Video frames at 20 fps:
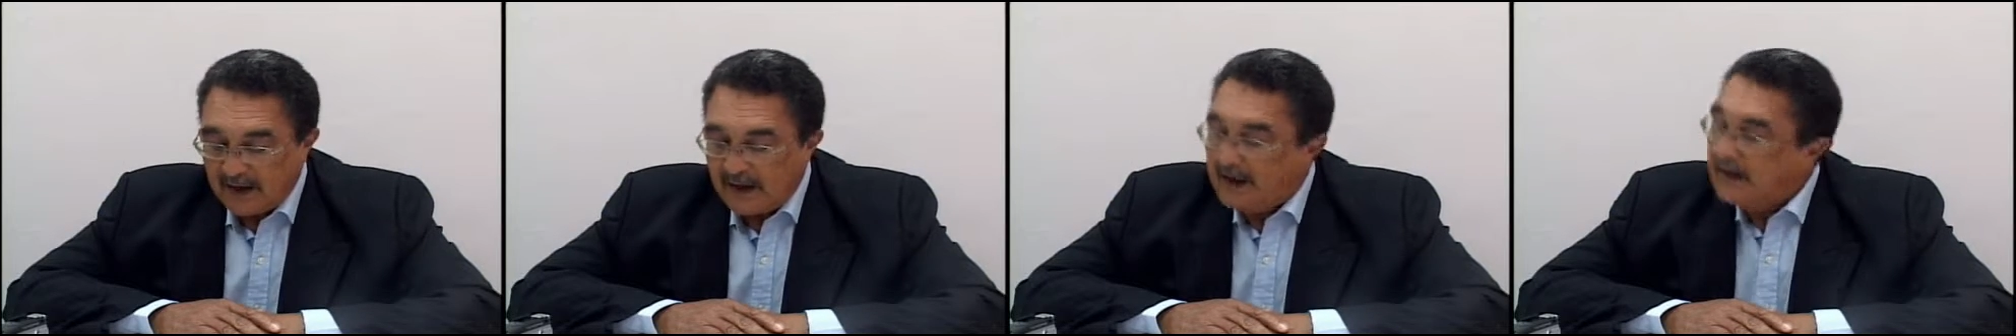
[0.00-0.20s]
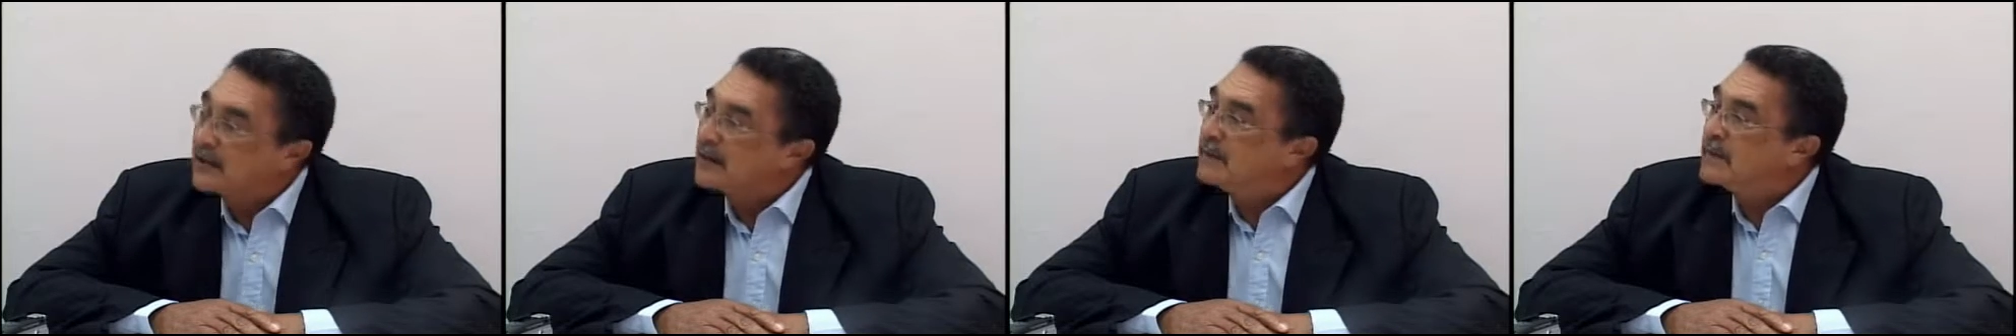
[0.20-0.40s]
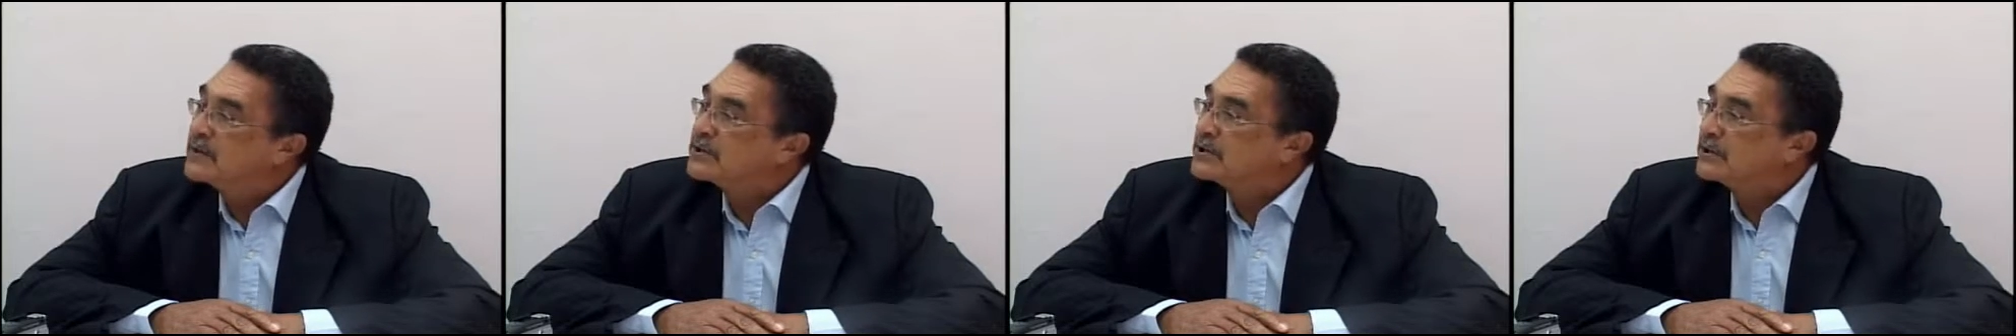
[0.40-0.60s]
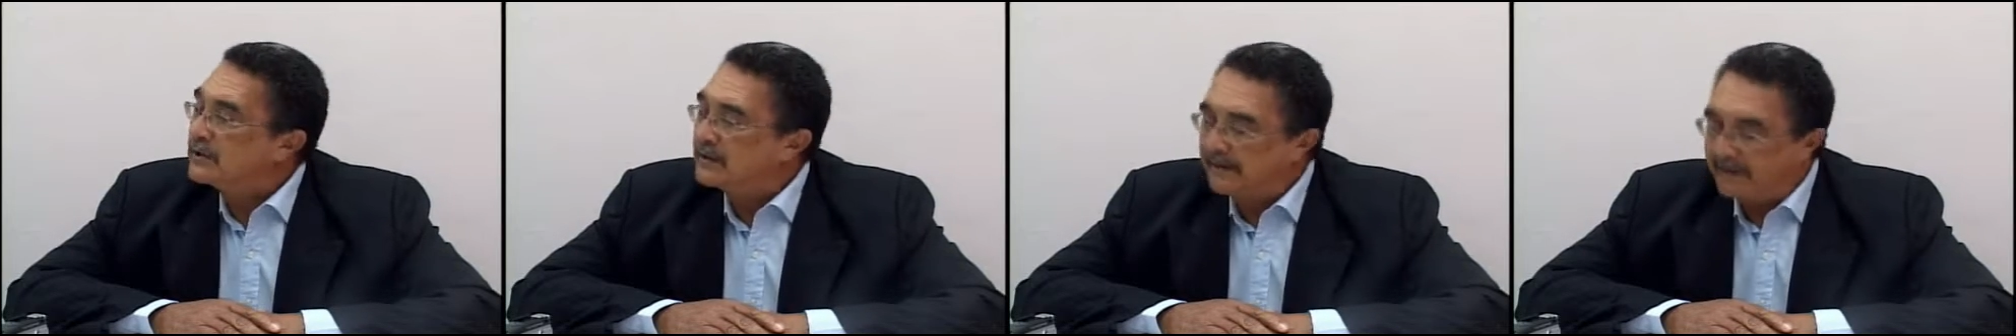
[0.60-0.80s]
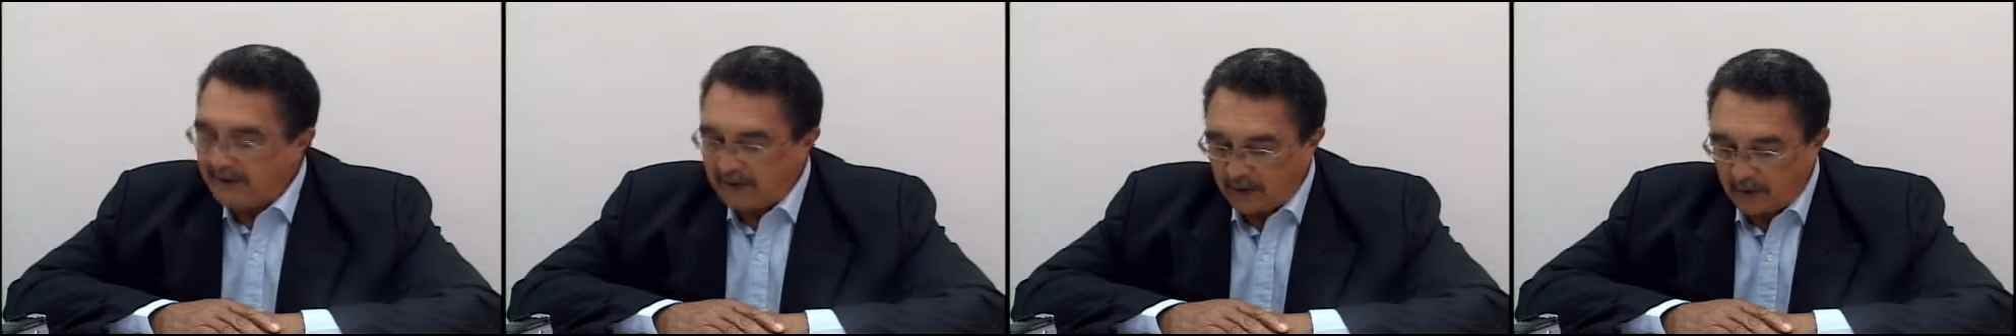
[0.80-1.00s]
A
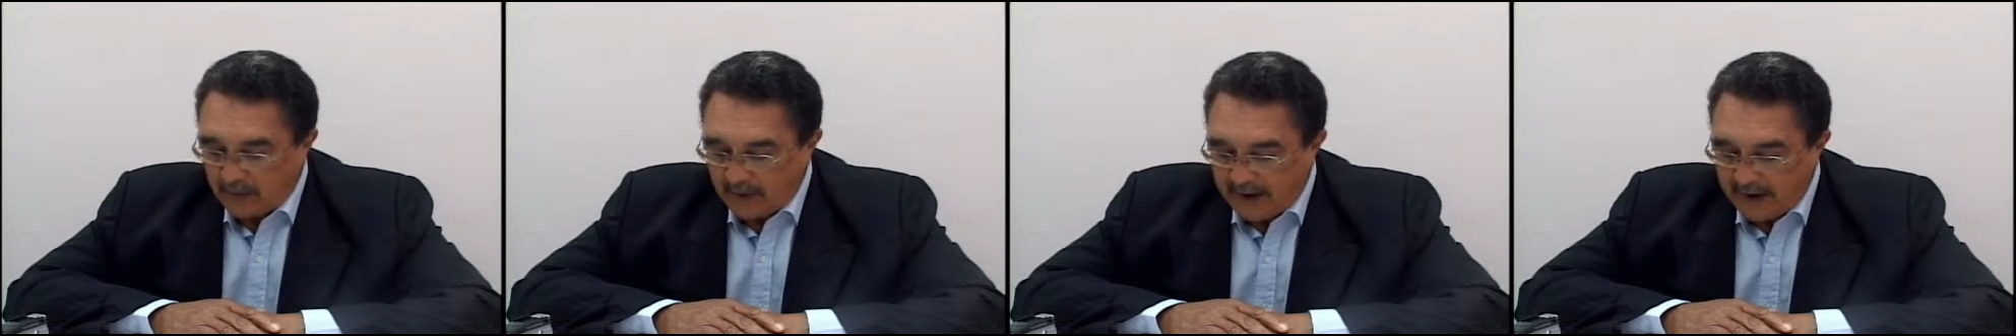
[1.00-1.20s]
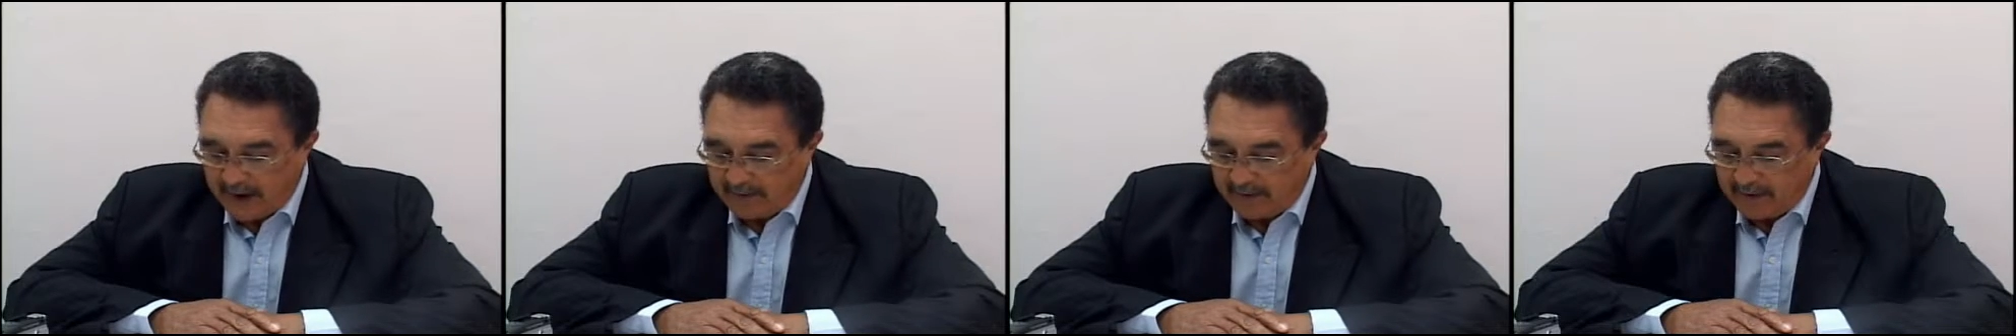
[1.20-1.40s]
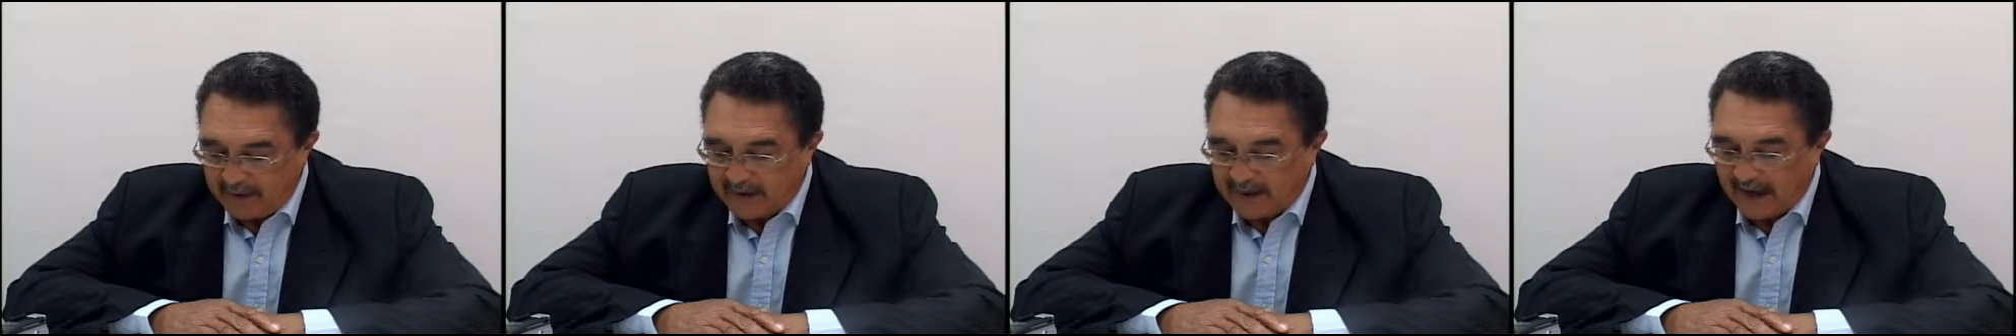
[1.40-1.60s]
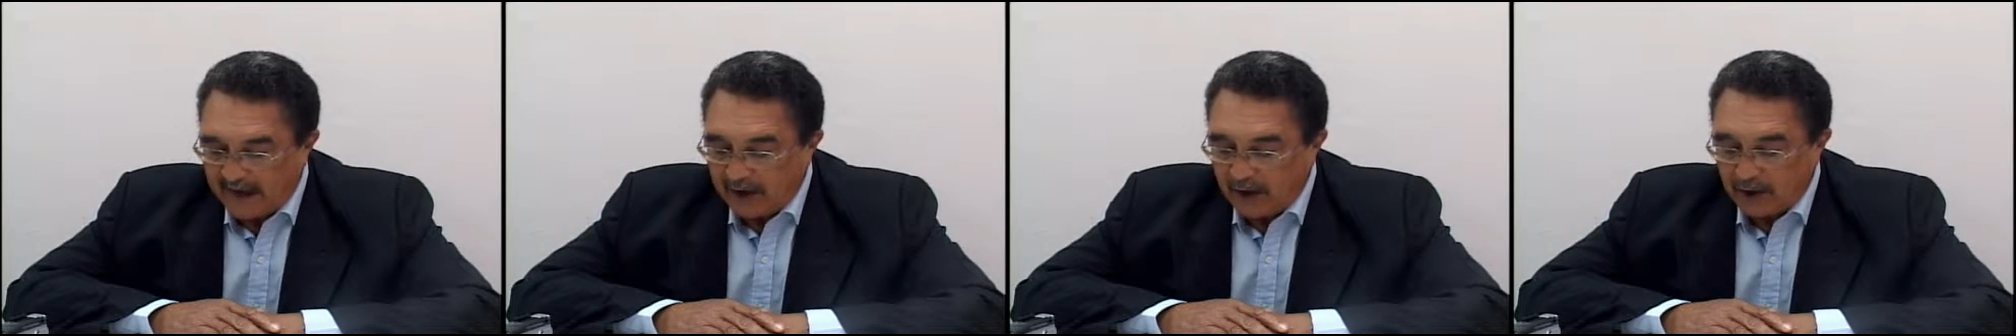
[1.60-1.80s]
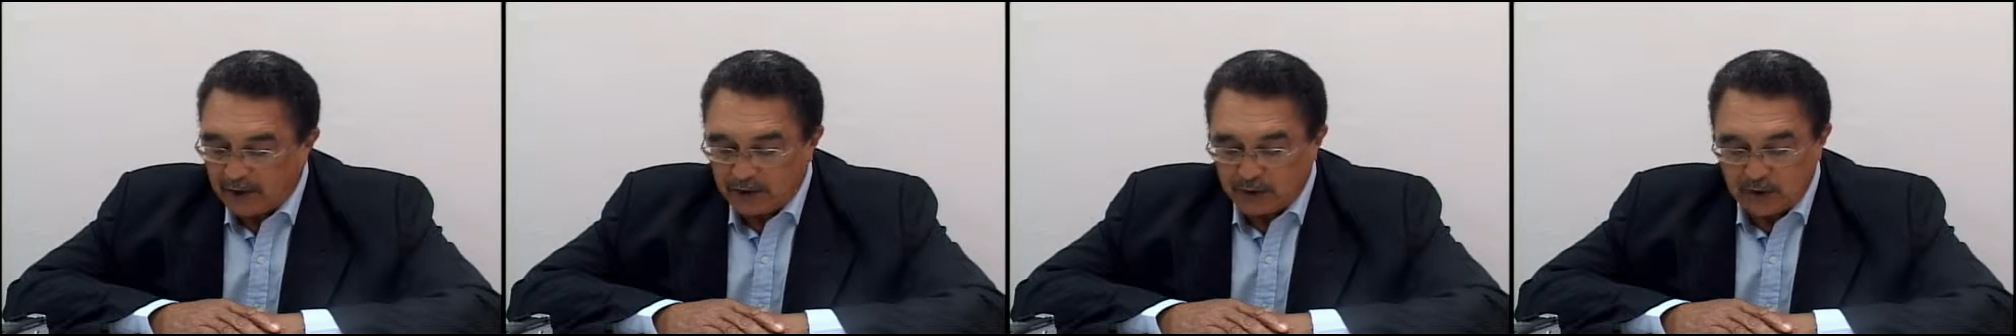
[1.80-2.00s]
commission of inquiry
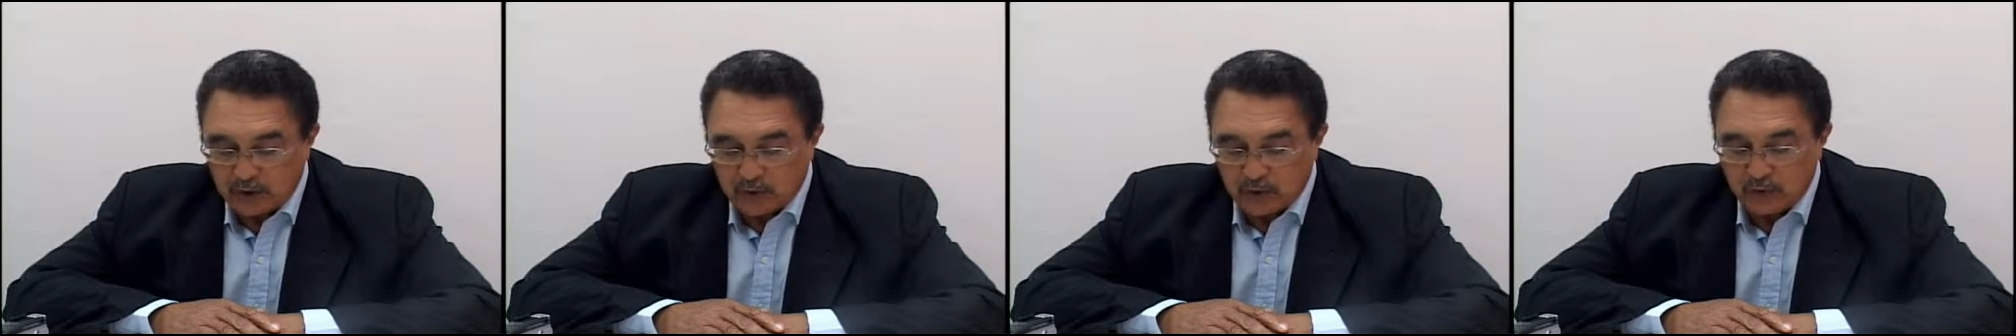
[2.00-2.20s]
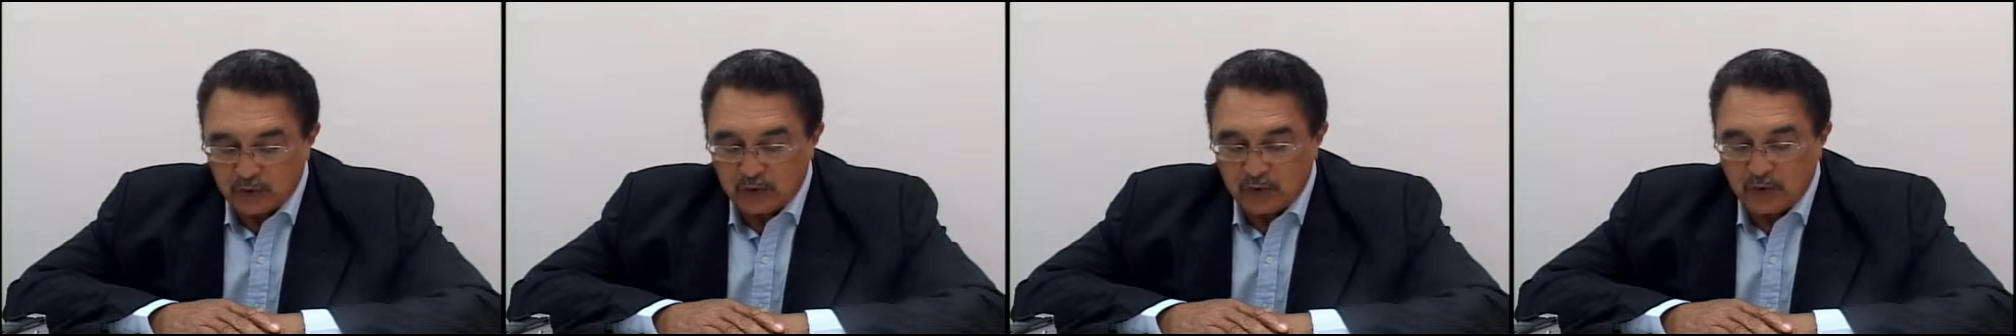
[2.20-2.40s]
cannot do